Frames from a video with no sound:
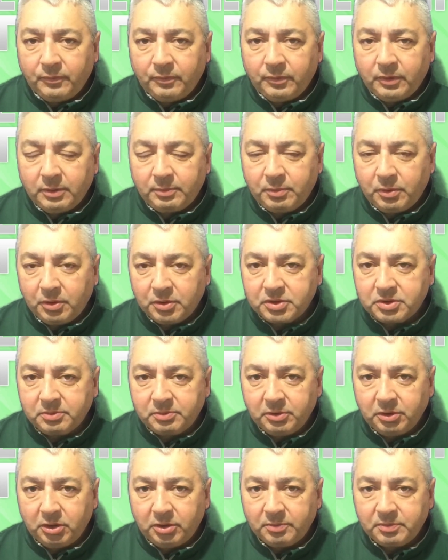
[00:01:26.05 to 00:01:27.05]
the
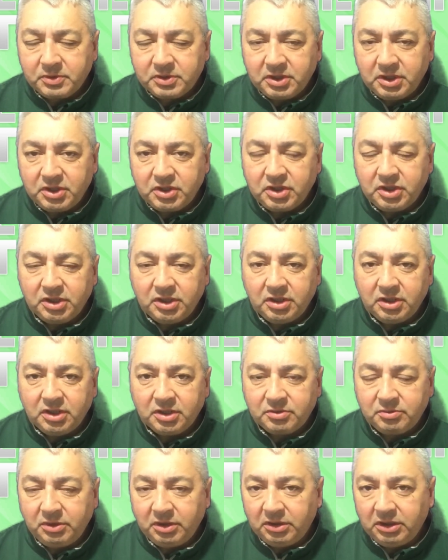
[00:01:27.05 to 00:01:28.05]
possible opposition
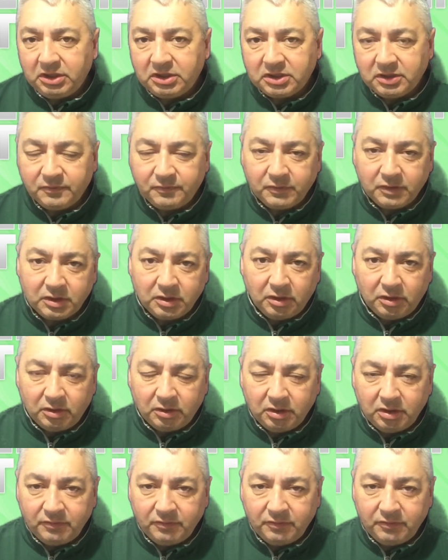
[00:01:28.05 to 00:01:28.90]
is really difficult.